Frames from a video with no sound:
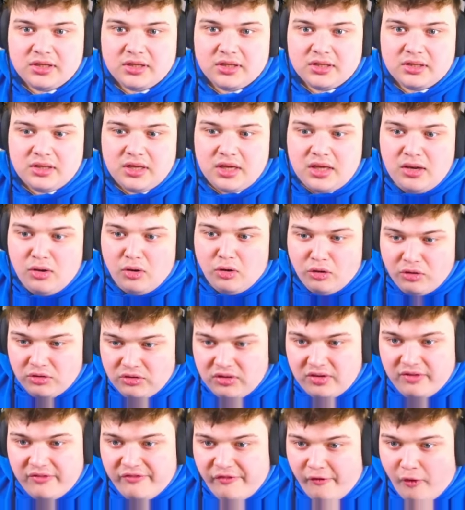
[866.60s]
in
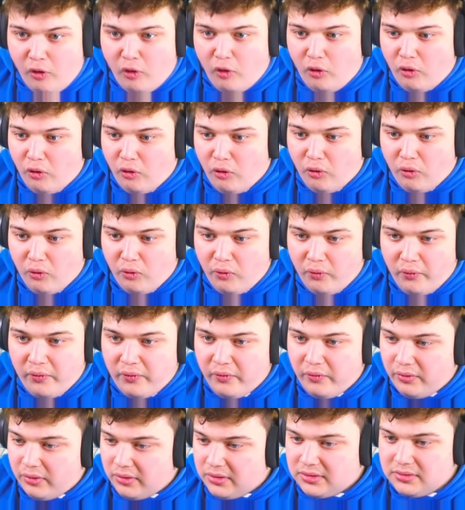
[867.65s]
under four.
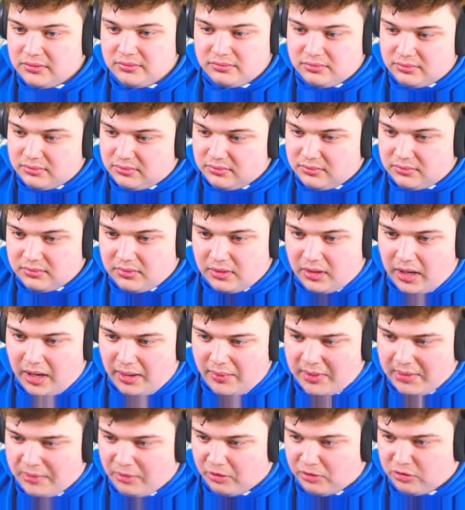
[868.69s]
How
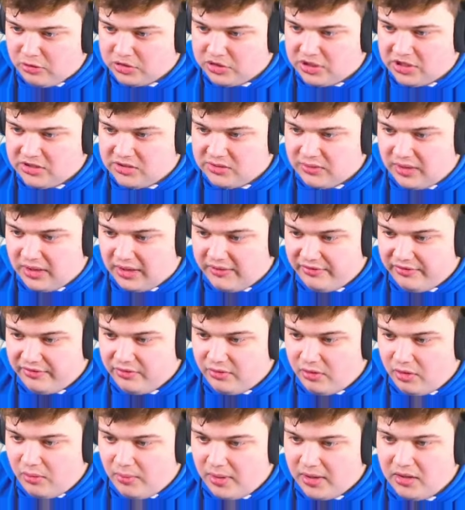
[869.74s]
many more clutch keys do we have?
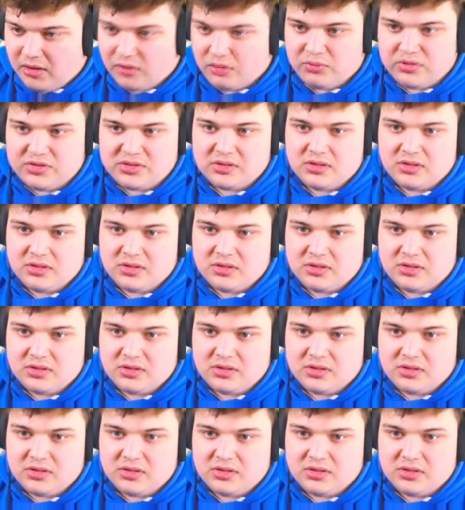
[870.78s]
Oh my god, we